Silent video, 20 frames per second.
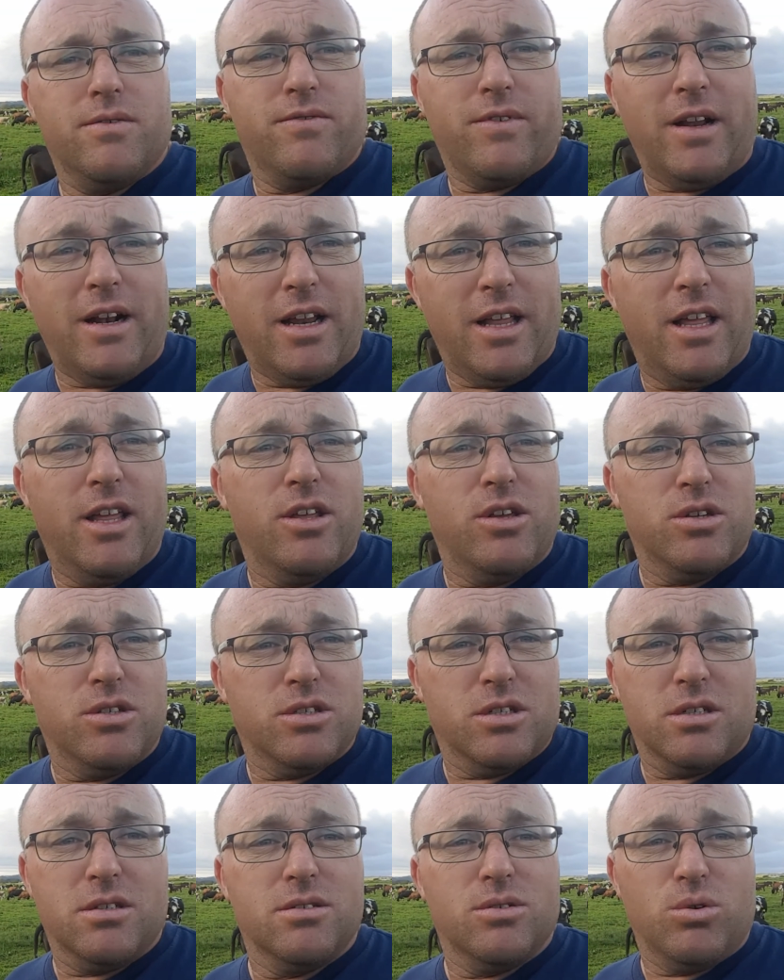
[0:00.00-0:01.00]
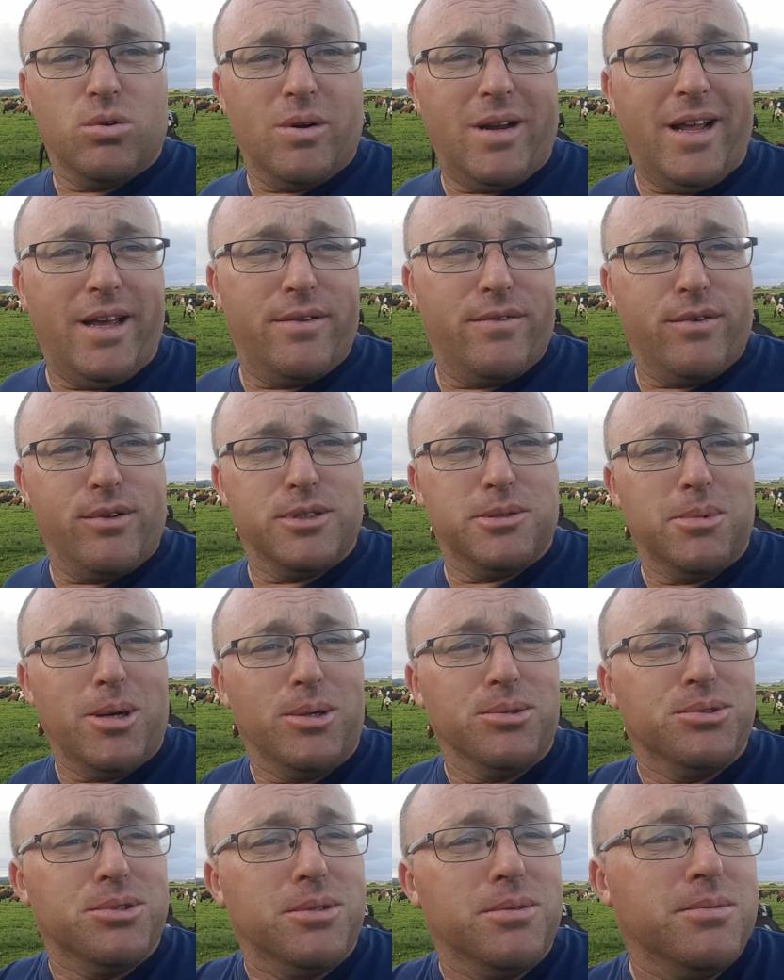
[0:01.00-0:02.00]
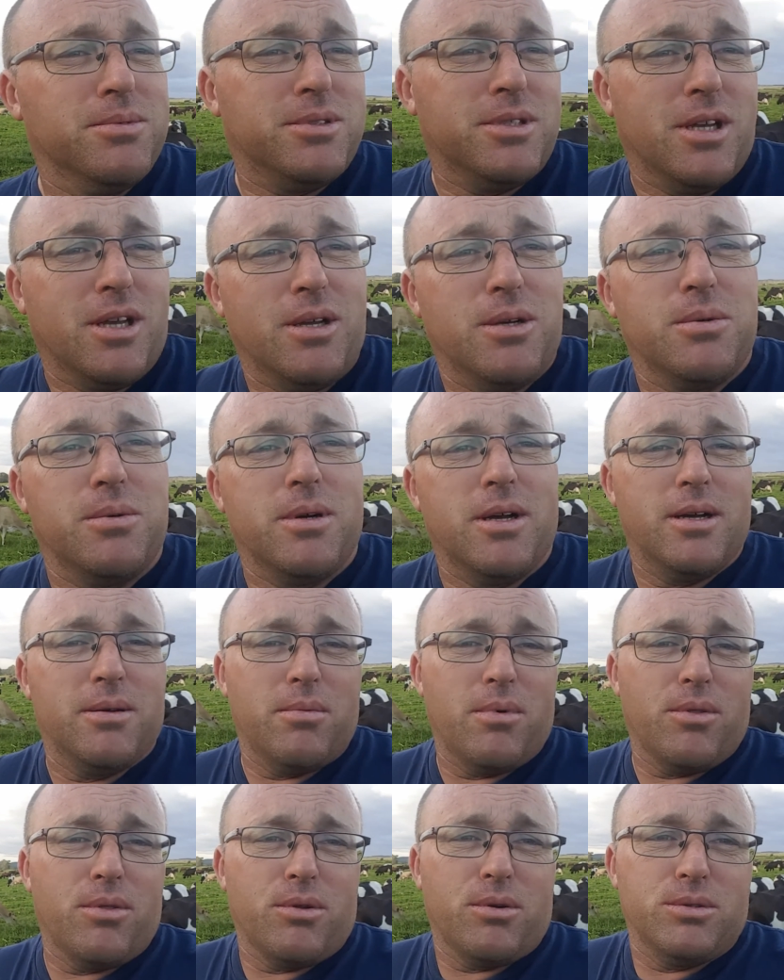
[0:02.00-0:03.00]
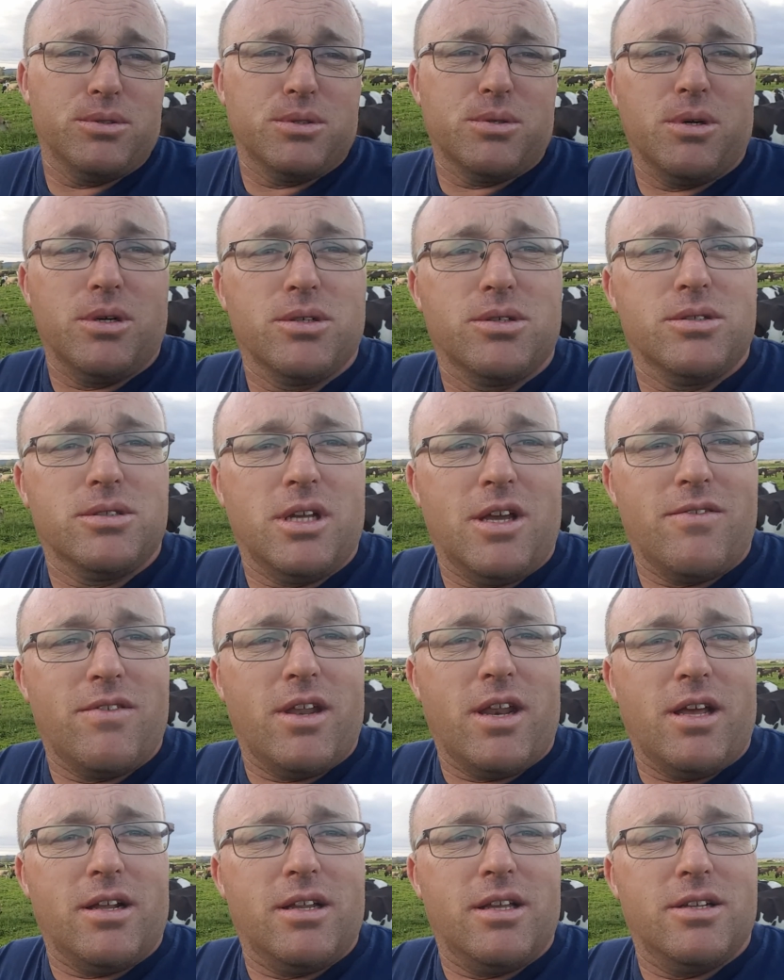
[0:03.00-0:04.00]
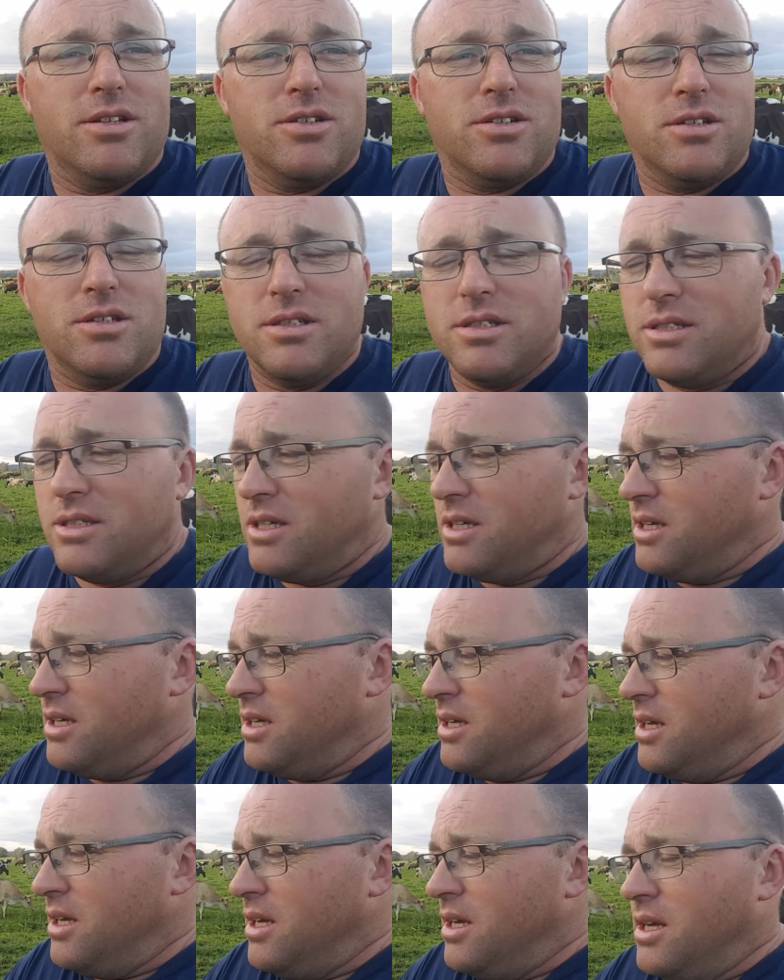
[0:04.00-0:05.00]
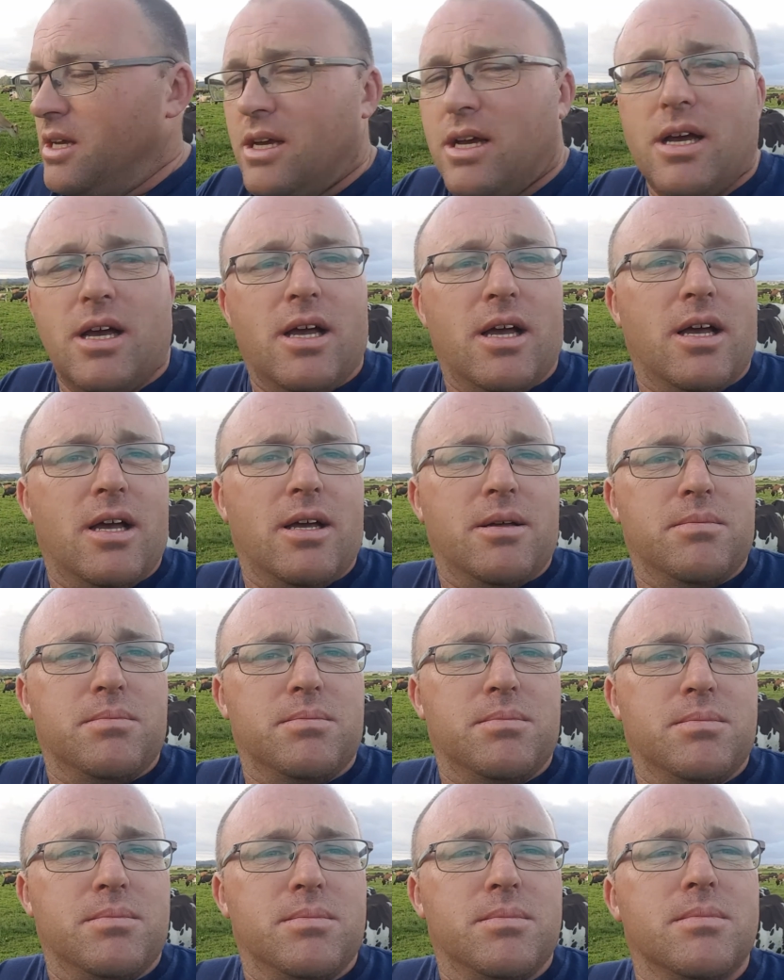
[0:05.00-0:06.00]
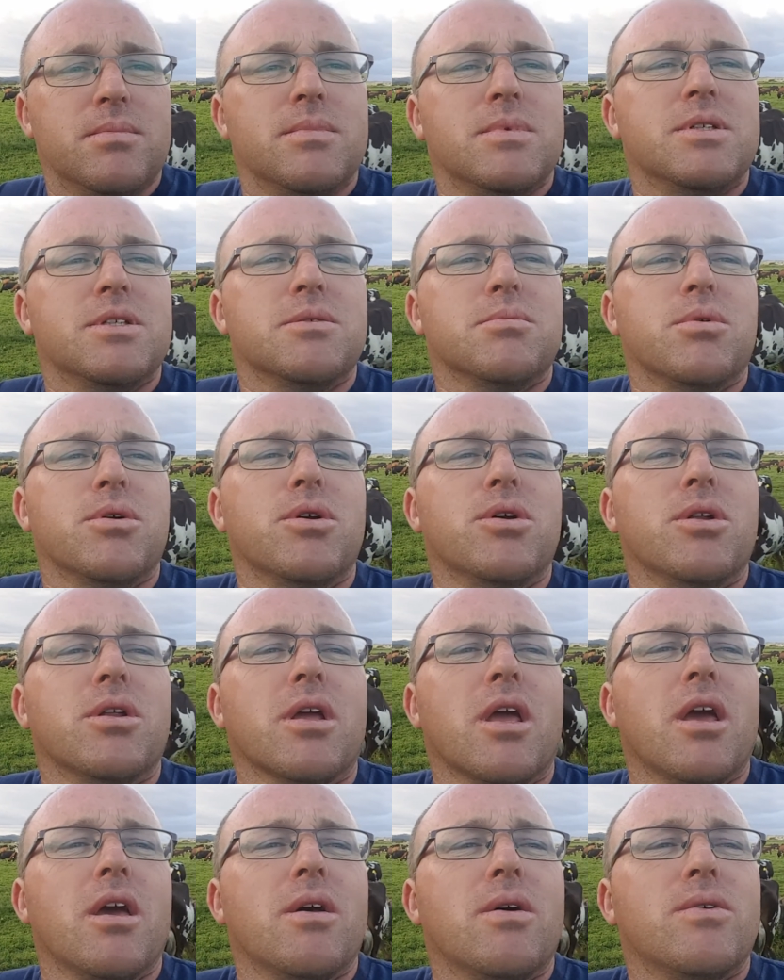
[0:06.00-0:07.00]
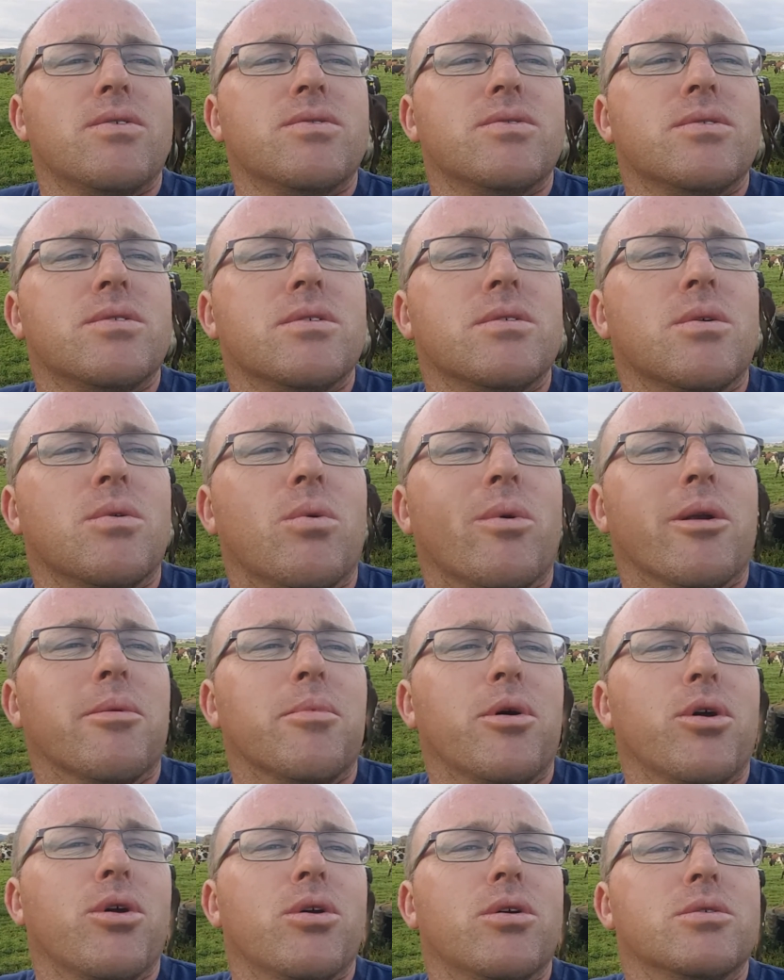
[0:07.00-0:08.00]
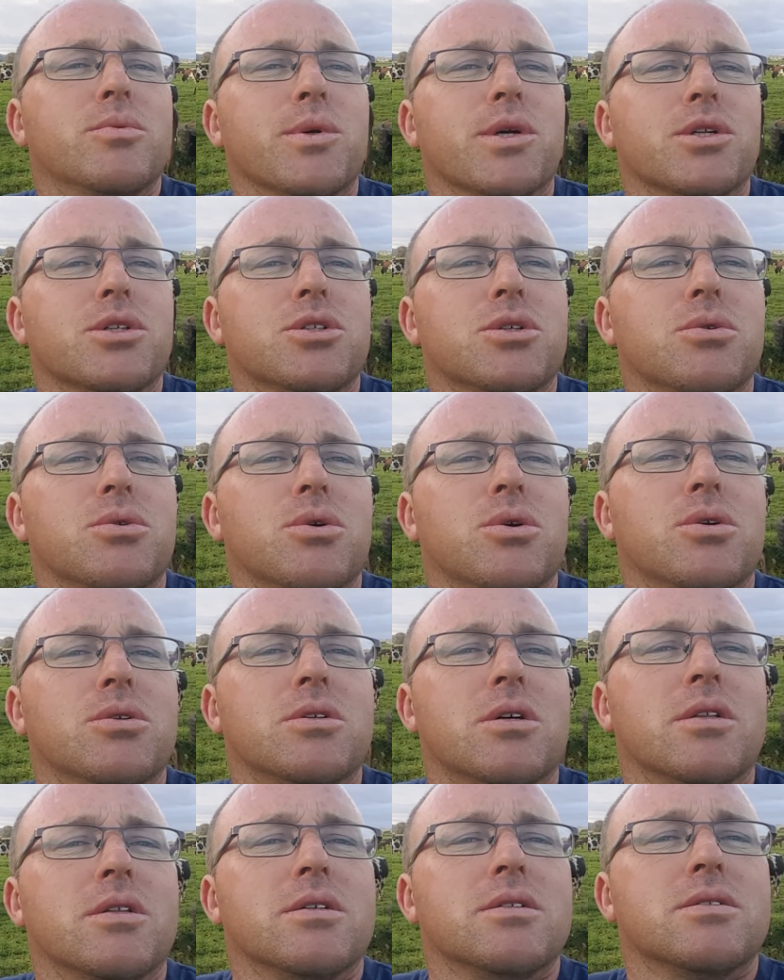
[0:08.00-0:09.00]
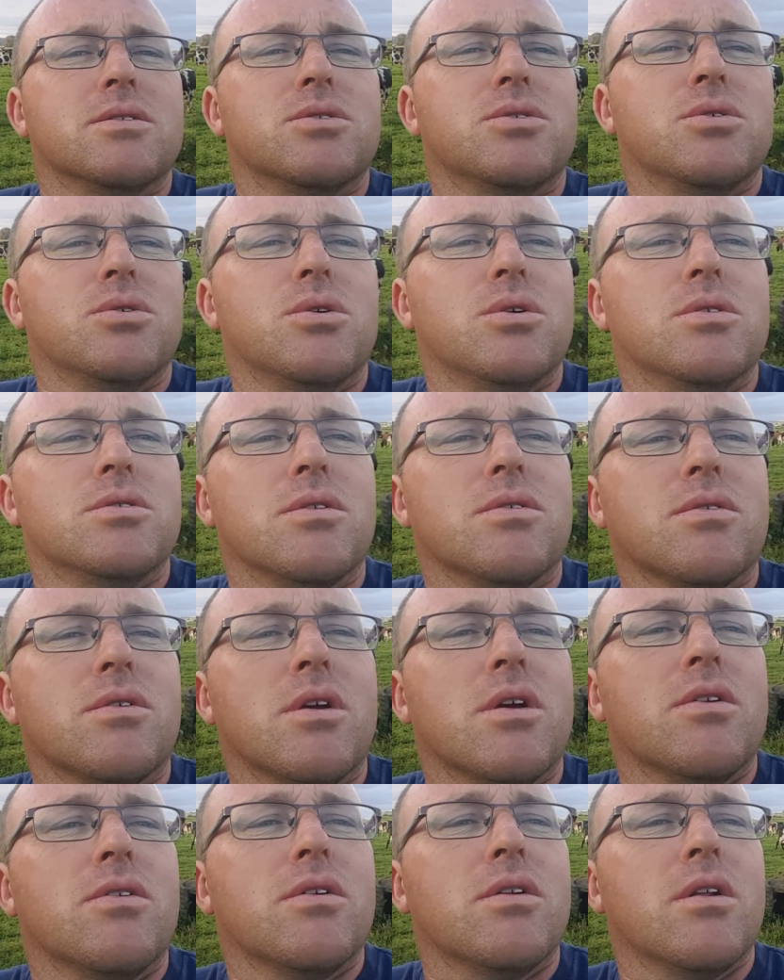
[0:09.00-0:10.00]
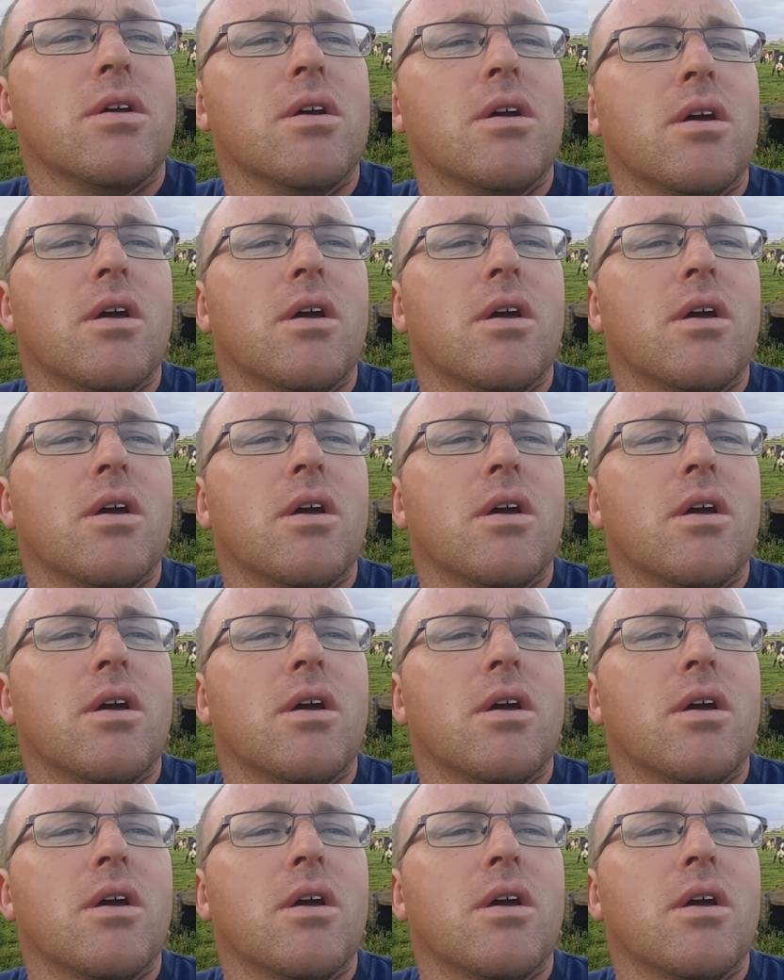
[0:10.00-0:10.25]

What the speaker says: Funnily, using all Gladfield's malts. So I thought it was quite good to have that out here tonight. This is my herd of cows, or one of my herds. We've got two herds like this, two herds of 300.